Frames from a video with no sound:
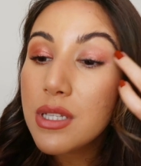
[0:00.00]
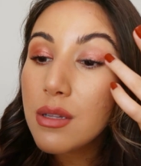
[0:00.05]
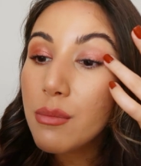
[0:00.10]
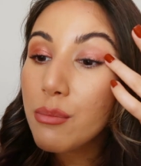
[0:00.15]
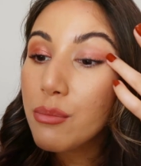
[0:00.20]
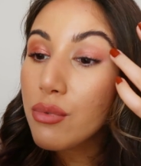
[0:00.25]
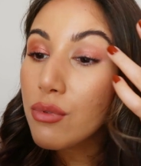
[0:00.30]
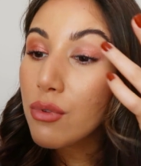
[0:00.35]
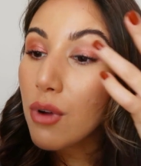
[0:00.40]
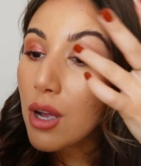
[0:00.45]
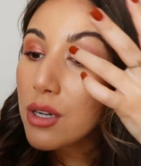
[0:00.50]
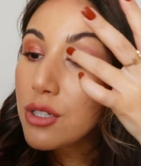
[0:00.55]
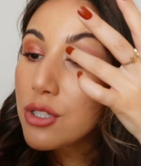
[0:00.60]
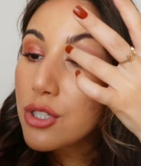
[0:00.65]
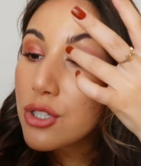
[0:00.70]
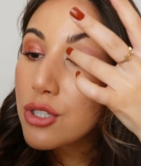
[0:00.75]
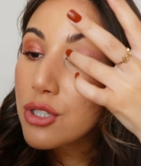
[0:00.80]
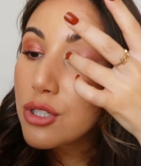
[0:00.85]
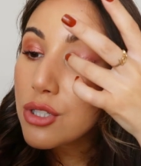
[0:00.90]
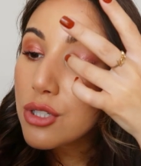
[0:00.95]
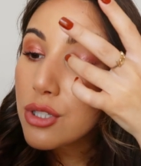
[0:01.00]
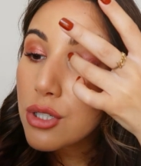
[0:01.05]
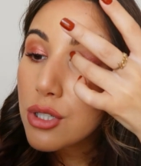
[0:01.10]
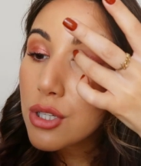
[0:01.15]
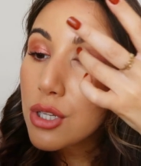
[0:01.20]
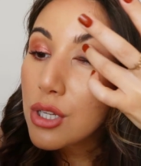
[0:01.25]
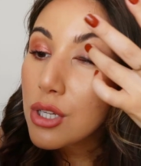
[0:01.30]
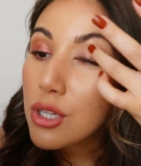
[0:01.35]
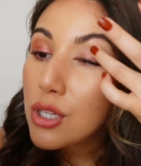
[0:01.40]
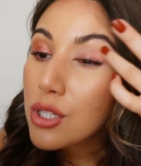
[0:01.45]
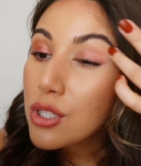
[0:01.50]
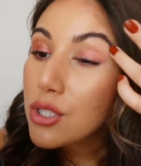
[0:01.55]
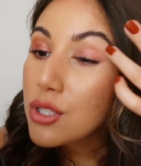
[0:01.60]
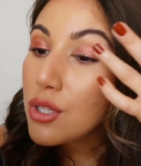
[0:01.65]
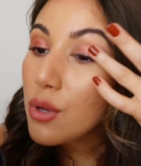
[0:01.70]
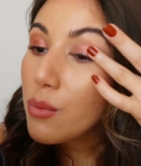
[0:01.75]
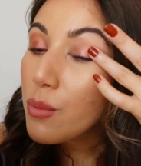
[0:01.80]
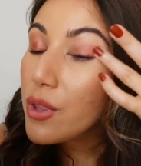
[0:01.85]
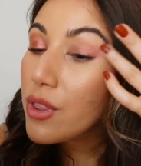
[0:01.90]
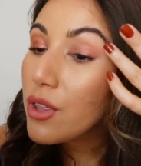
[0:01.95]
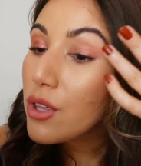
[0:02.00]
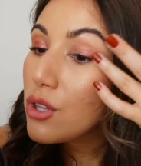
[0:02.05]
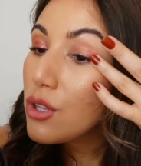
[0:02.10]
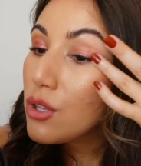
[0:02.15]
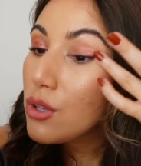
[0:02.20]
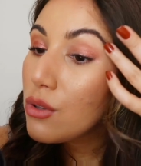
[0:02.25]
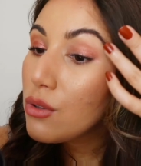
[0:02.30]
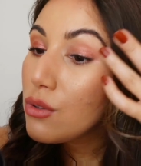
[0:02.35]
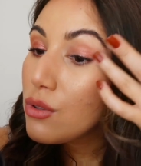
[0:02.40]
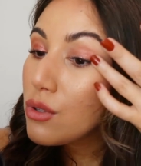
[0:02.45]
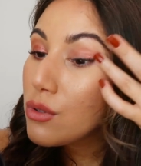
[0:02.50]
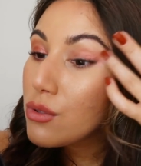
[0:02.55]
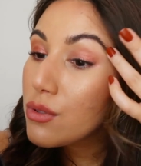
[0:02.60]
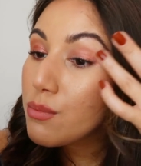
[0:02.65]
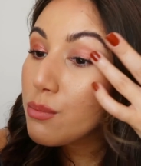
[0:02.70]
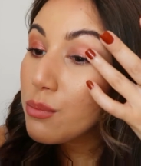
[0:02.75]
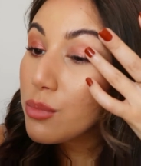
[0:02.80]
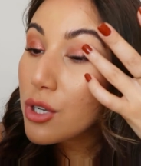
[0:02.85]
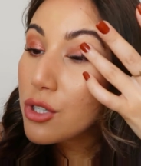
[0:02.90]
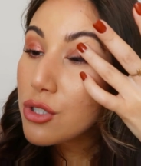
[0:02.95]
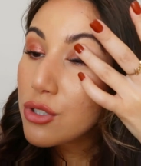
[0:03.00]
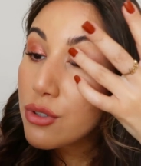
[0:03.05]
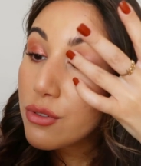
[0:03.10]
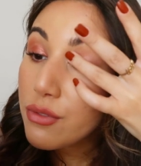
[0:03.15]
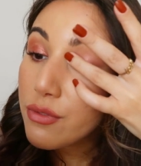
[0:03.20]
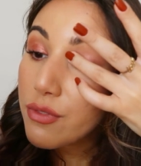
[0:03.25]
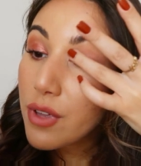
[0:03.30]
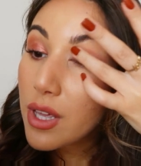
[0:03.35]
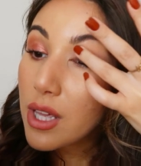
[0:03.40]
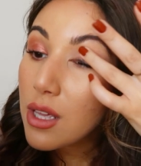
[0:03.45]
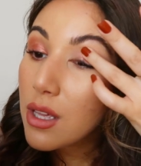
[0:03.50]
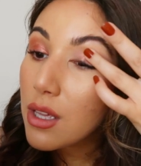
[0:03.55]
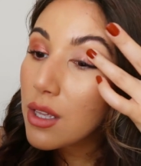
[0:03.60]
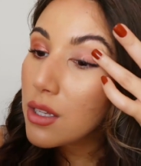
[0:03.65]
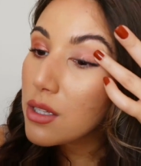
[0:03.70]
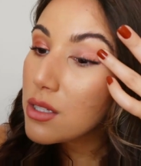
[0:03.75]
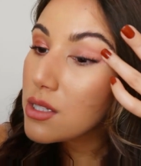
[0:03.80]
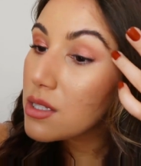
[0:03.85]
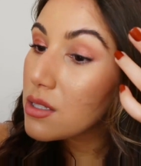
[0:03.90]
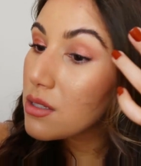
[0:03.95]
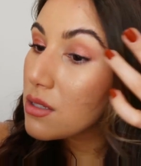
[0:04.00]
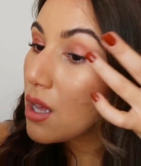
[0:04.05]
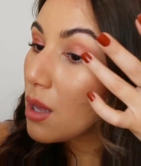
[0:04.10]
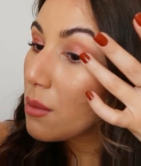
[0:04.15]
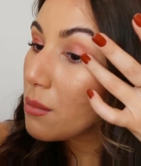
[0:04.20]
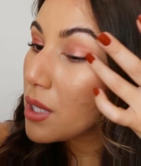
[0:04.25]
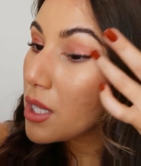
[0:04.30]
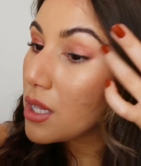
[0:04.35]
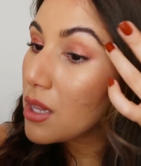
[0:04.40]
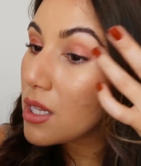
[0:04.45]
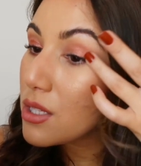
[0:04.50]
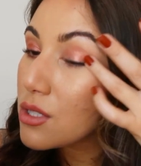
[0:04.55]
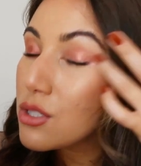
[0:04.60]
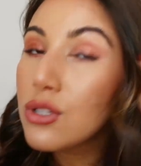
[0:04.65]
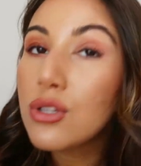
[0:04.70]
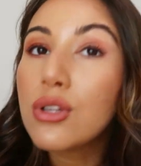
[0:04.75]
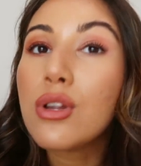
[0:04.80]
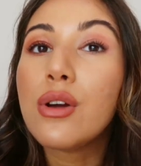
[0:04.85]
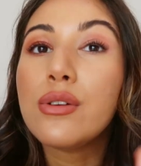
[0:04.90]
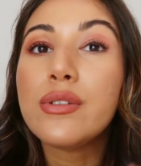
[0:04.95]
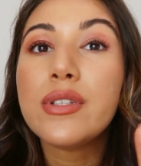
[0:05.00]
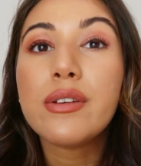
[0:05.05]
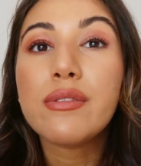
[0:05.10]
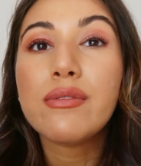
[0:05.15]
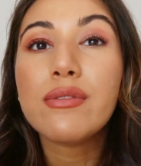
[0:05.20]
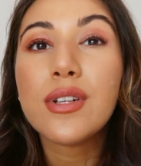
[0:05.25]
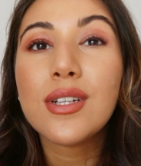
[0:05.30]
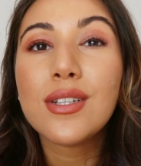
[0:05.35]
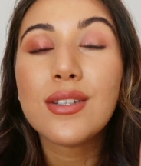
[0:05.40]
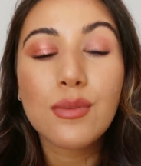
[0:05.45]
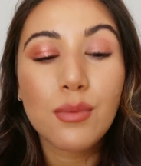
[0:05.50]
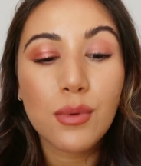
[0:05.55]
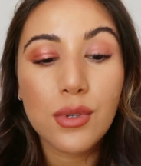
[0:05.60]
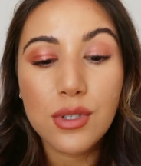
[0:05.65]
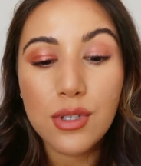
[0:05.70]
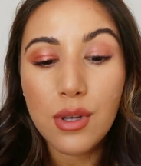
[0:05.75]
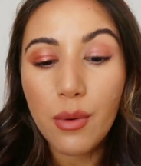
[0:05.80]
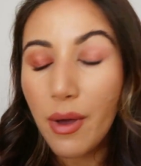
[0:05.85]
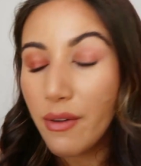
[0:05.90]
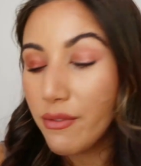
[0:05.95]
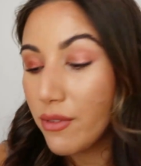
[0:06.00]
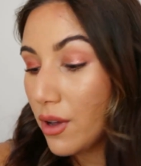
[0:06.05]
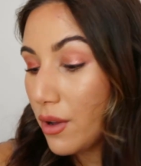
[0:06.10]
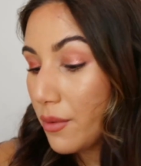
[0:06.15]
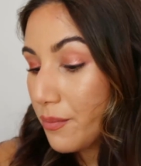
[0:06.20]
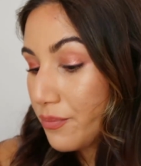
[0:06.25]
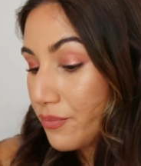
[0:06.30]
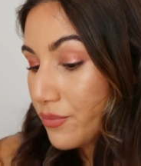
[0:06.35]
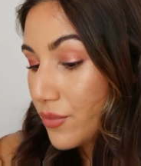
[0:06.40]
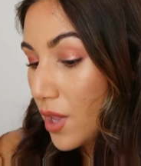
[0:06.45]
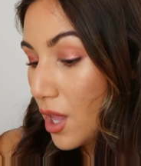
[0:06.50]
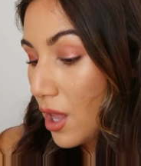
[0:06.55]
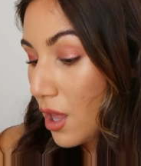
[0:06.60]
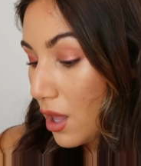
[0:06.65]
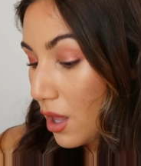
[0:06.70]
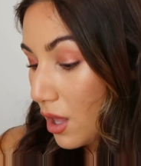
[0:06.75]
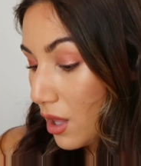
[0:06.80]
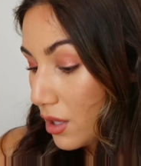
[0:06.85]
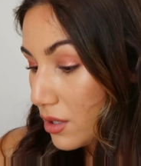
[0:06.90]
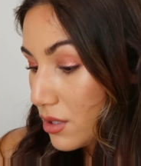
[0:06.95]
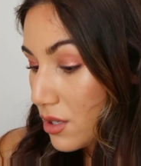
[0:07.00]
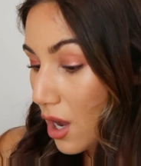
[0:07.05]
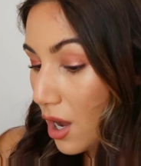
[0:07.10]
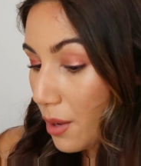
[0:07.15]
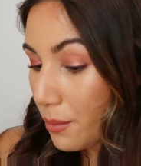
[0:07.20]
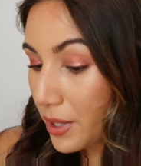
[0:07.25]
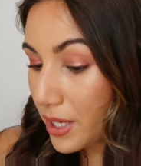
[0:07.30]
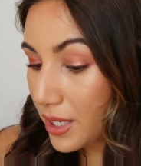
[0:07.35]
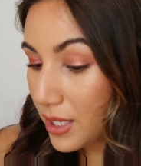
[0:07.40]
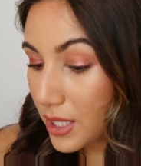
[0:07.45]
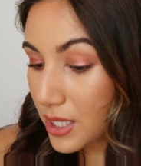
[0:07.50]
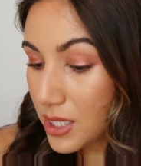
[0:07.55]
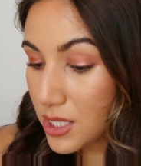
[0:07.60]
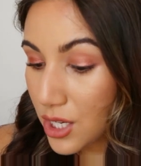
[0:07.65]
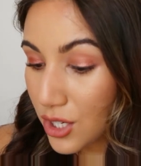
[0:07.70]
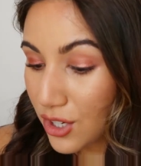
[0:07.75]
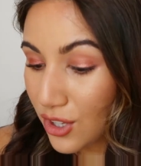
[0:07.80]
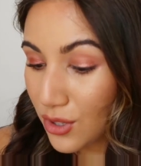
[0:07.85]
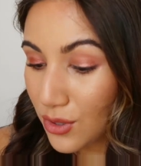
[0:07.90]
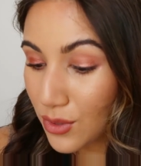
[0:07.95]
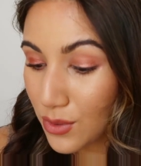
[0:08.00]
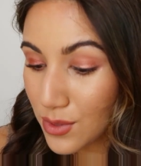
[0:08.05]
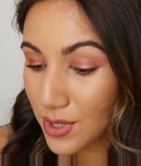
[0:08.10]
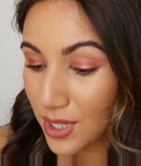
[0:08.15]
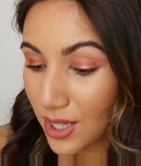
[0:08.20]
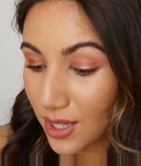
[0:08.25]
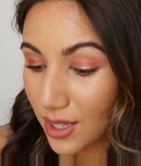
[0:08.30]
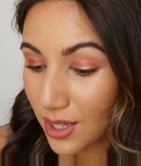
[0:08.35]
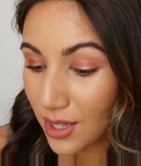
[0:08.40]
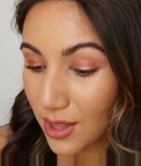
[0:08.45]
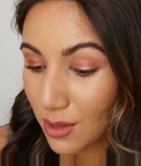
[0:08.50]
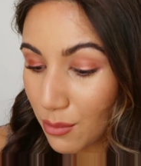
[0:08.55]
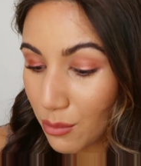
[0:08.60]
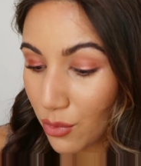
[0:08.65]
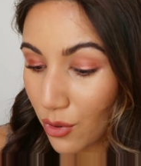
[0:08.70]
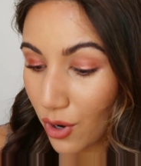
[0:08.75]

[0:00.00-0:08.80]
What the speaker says: as the brush. So whether you use brush or fingers, I mean, there's no difference whatsoever. So I'm going to continue using the